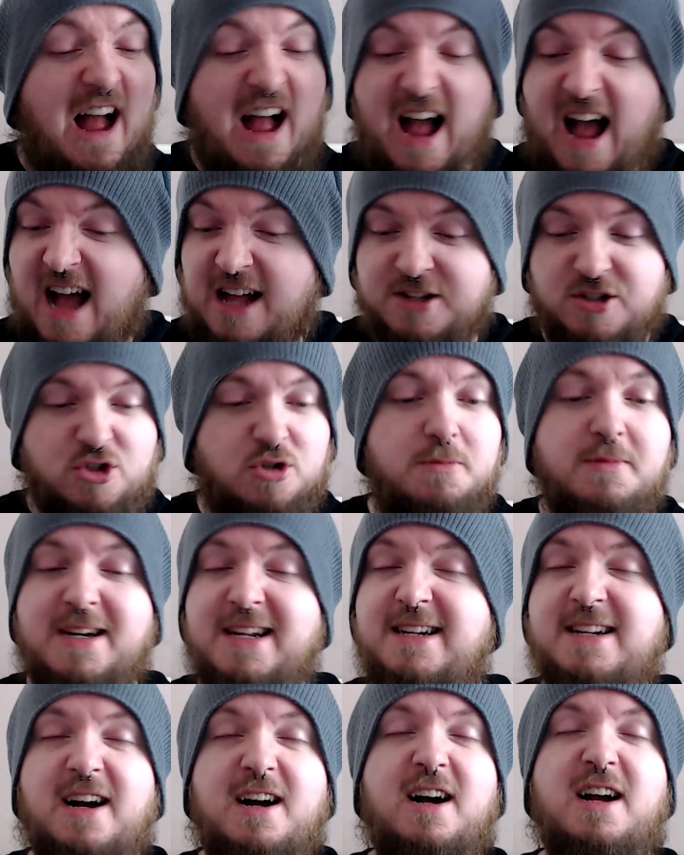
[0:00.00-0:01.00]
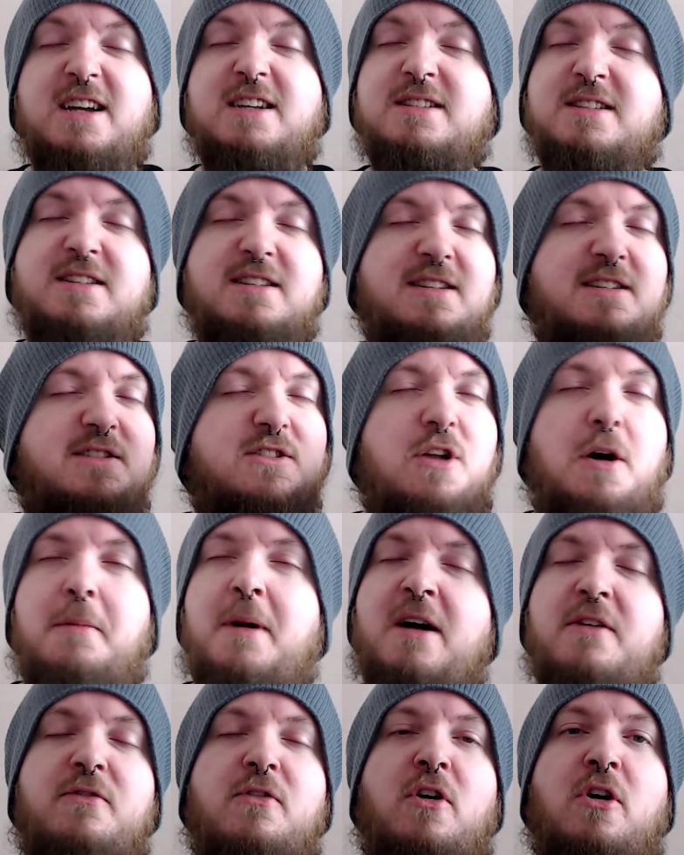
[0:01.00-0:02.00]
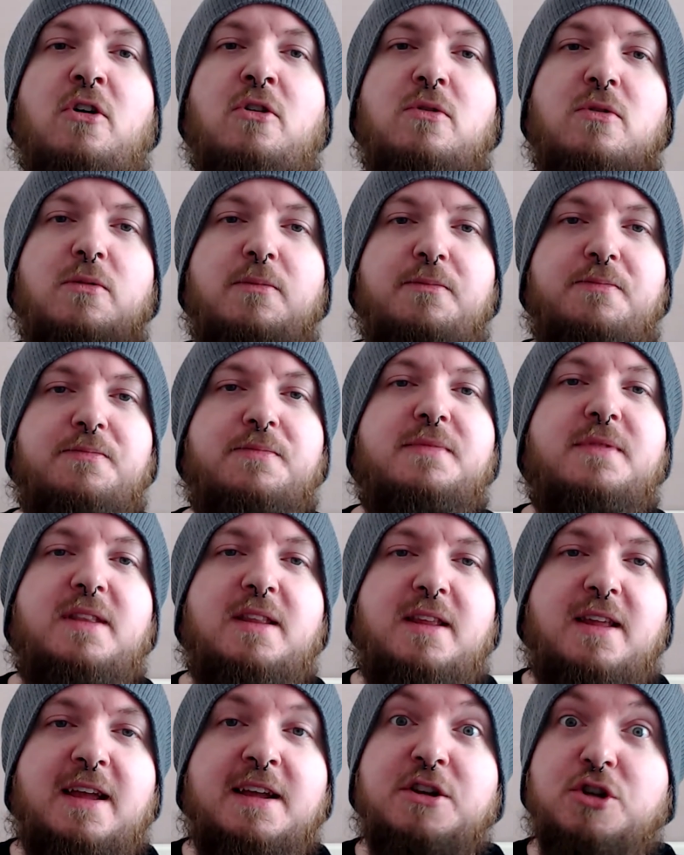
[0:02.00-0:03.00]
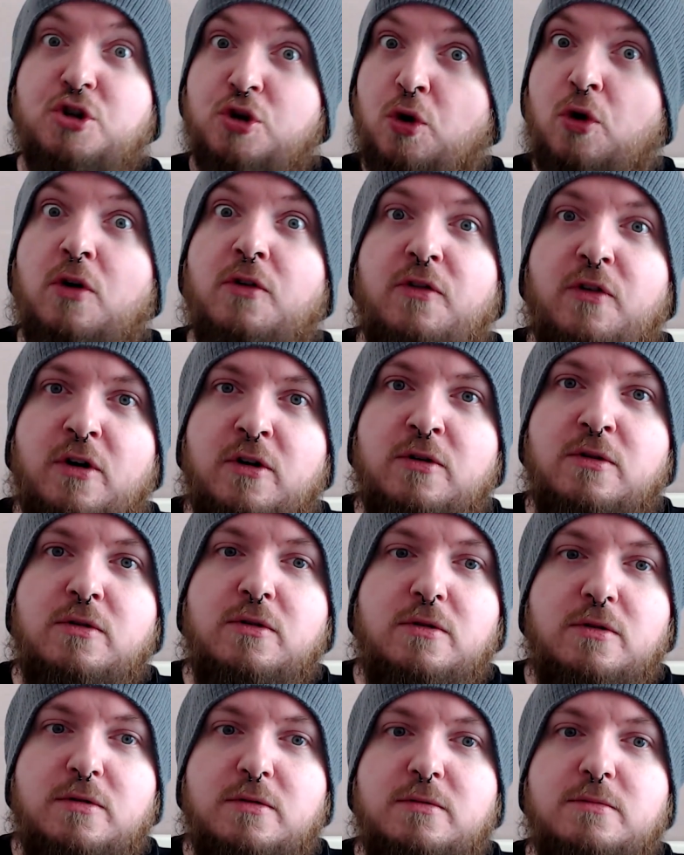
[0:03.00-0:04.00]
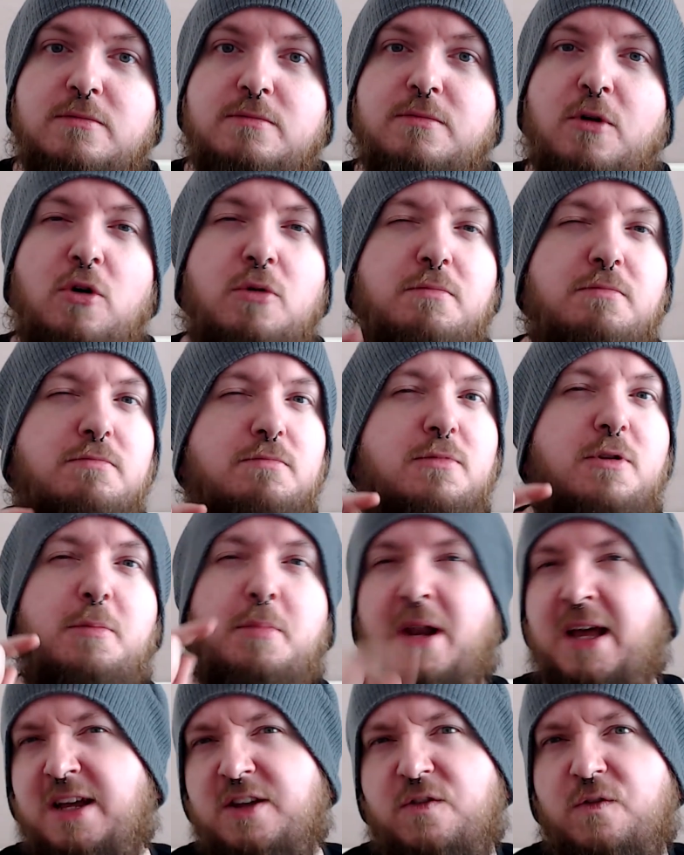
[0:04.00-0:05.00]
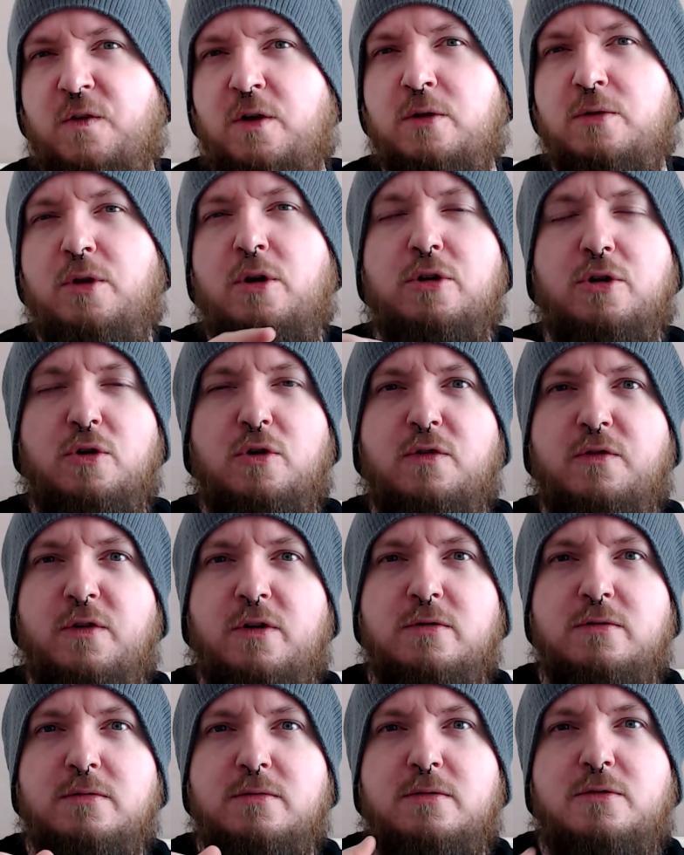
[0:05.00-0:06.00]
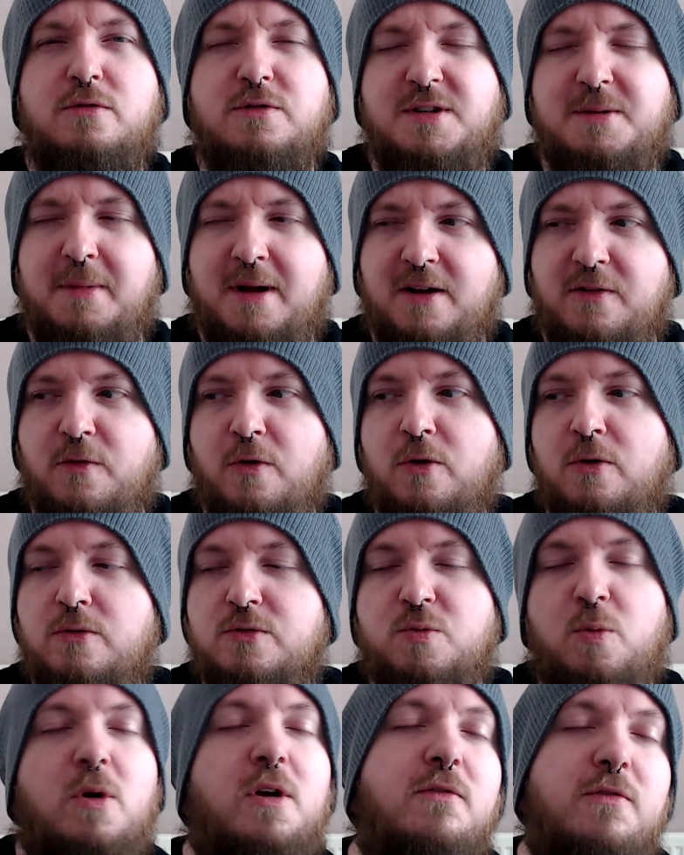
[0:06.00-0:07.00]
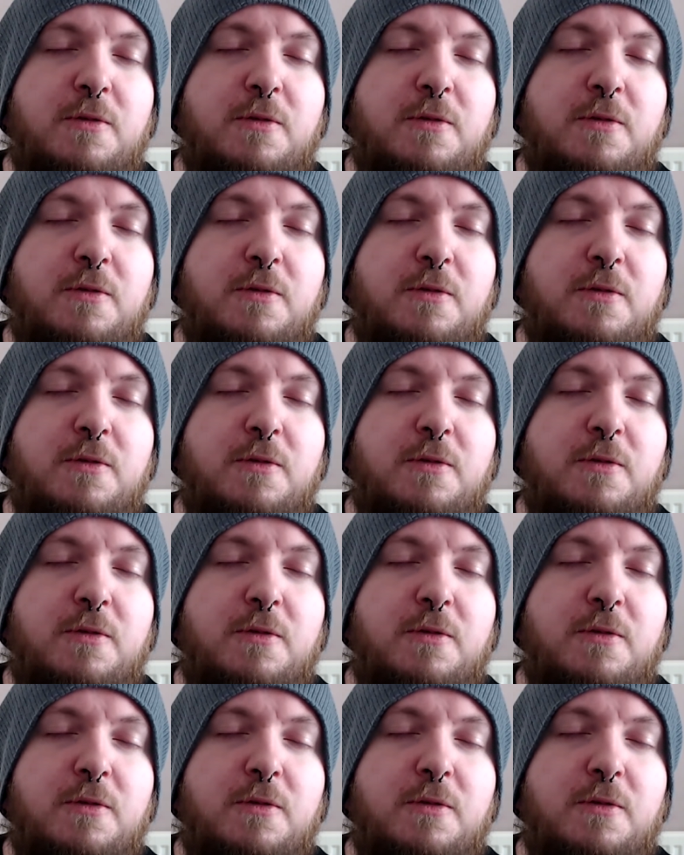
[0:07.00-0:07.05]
and somebody dies. It's not my fault, it's your fault. Or the player's fault, not your fault. Or is it my fault? It's one of